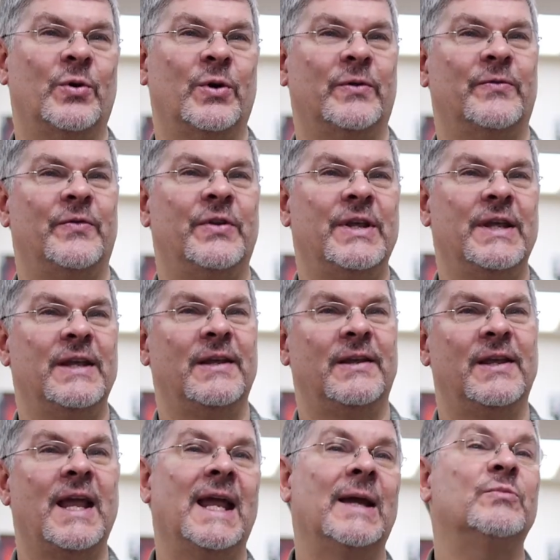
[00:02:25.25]
sort of
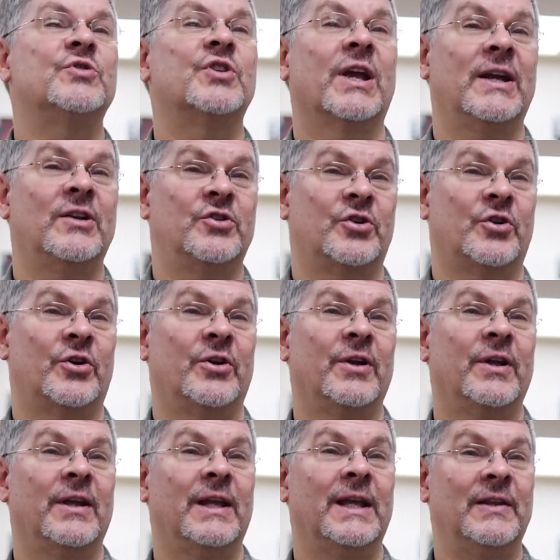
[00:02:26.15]
the game
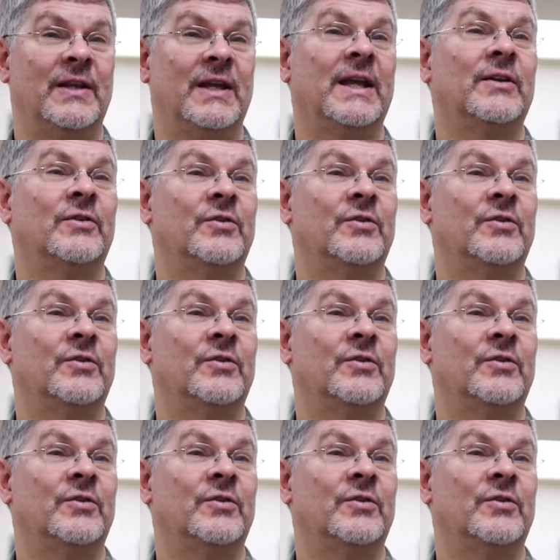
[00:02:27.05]
changer in the